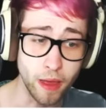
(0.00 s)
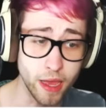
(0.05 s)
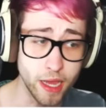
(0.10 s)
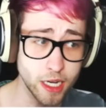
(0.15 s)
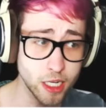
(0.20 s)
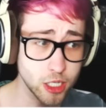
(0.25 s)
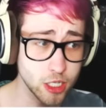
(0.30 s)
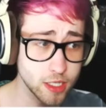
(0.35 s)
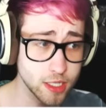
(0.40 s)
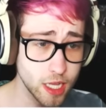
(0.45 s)

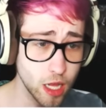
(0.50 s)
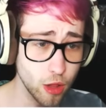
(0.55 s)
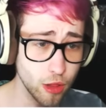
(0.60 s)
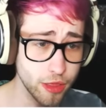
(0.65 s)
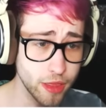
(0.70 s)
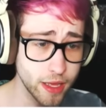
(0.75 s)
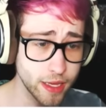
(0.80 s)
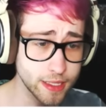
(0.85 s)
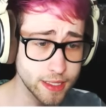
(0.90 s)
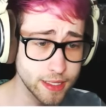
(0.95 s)
page? Sell
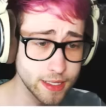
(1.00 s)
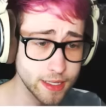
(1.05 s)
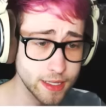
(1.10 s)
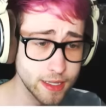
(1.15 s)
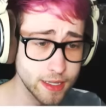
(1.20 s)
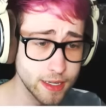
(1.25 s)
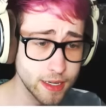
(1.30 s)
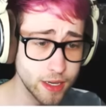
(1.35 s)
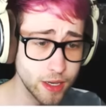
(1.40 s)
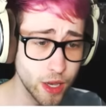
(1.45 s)
things?
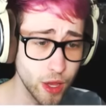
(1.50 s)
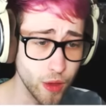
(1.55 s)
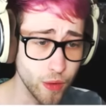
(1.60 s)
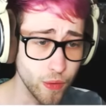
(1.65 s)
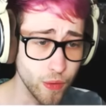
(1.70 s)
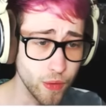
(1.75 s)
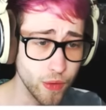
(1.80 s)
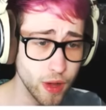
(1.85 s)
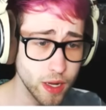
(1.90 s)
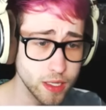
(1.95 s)

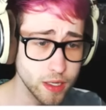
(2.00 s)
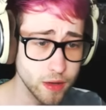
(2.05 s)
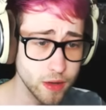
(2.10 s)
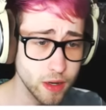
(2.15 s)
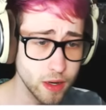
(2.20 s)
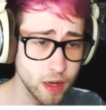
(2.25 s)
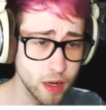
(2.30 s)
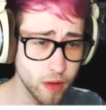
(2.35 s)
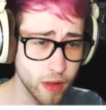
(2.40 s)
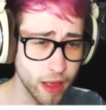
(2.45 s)
No, I don't.
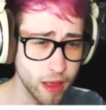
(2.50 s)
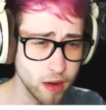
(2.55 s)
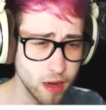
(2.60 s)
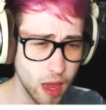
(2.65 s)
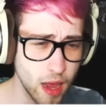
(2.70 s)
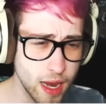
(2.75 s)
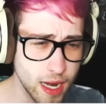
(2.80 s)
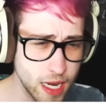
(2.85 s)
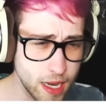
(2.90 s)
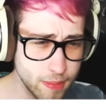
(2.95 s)
Okay,
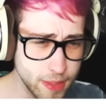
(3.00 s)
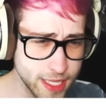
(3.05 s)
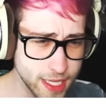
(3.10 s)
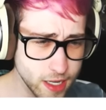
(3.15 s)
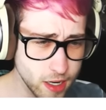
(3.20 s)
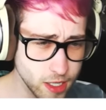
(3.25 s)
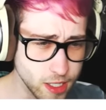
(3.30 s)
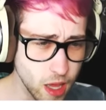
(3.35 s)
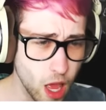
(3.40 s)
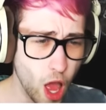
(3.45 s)
L
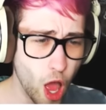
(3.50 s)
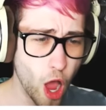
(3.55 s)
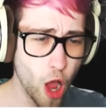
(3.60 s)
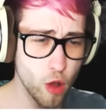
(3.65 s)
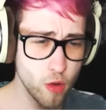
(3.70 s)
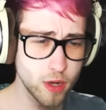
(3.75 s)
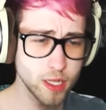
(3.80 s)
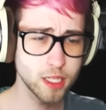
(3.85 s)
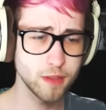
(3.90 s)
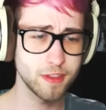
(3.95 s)
limited item.
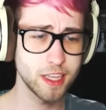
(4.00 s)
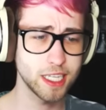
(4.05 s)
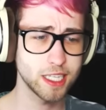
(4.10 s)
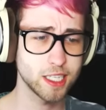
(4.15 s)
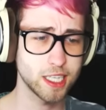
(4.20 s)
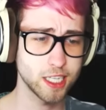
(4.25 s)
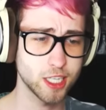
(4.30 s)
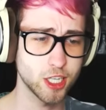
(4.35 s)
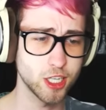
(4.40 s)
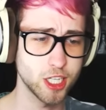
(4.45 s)
Owners of
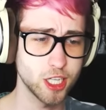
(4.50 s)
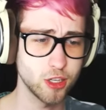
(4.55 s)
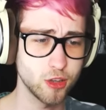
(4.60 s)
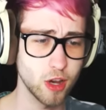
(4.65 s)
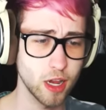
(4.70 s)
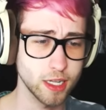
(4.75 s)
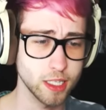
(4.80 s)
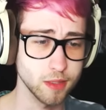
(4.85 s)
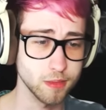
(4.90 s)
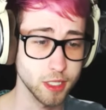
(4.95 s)
these
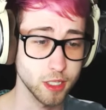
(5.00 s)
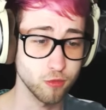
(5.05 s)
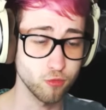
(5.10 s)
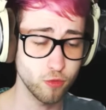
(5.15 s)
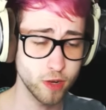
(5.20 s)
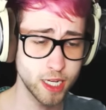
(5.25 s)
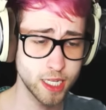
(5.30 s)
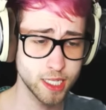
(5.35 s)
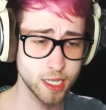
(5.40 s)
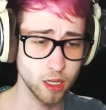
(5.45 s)
discontinued items can
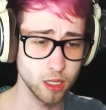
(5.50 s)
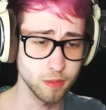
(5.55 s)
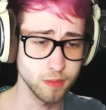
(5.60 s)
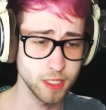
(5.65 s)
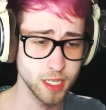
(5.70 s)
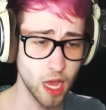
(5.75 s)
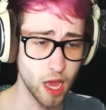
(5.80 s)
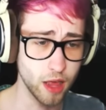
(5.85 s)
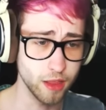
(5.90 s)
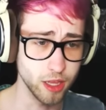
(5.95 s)
resell them
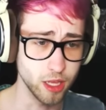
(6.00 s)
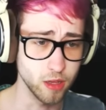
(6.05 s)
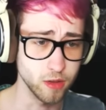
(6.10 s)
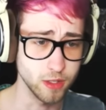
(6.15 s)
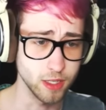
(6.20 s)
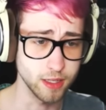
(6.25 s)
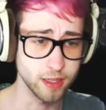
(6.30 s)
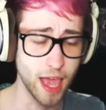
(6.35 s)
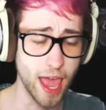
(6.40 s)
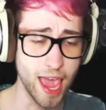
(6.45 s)
to other
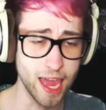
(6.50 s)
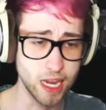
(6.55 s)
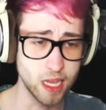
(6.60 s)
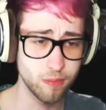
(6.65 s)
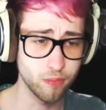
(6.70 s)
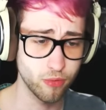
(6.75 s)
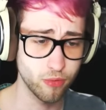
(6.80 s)
users at any